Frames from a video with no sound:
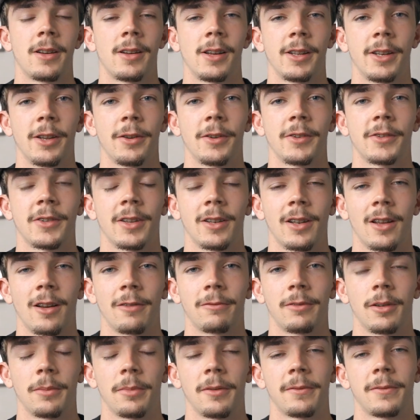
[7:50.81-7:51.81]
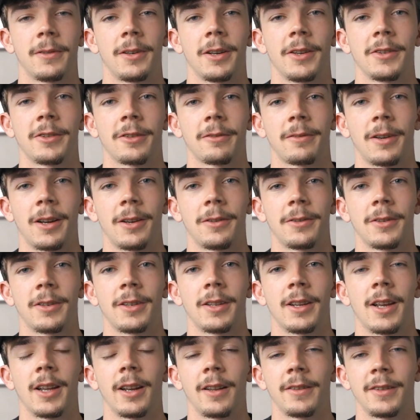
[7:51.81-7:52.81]
I noticed a lot of robber flies around,
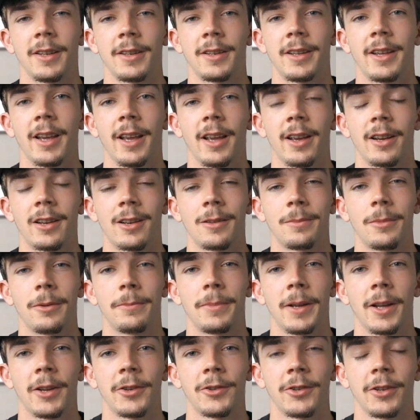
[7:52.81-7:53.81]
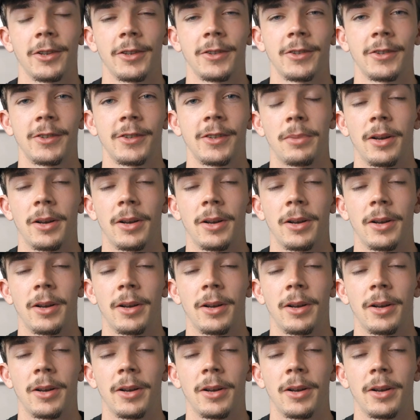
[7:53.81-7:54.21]
and I did get a couple pictures,